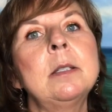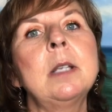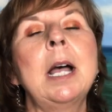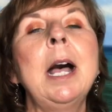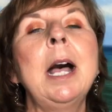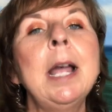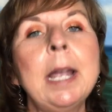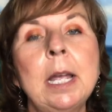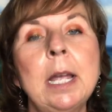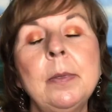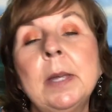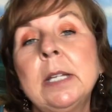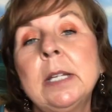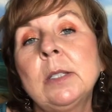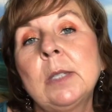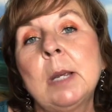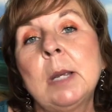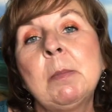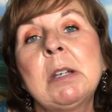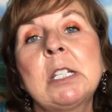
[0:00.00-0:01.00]
I had that
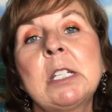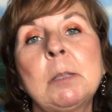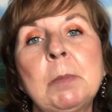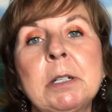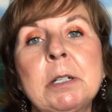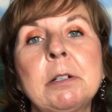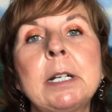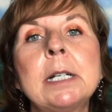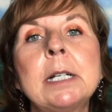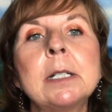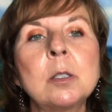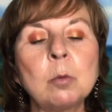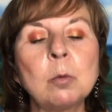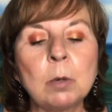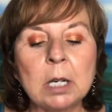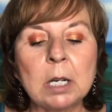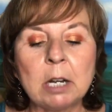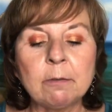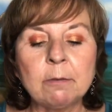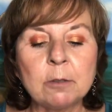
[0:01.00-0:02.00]
same experience.
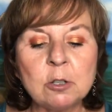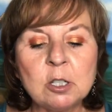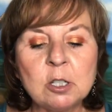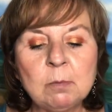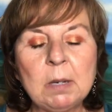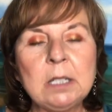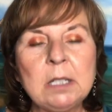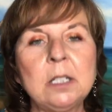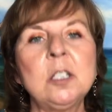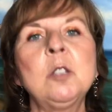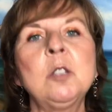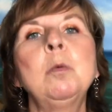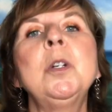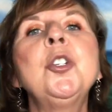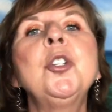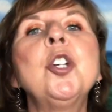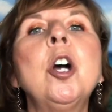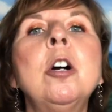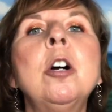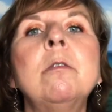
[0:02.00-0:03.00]
When I first made the
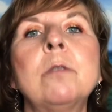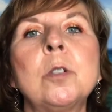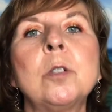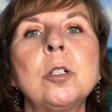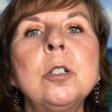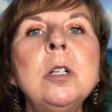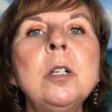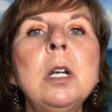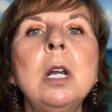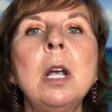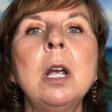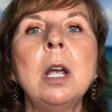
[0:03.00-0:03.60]
switch over,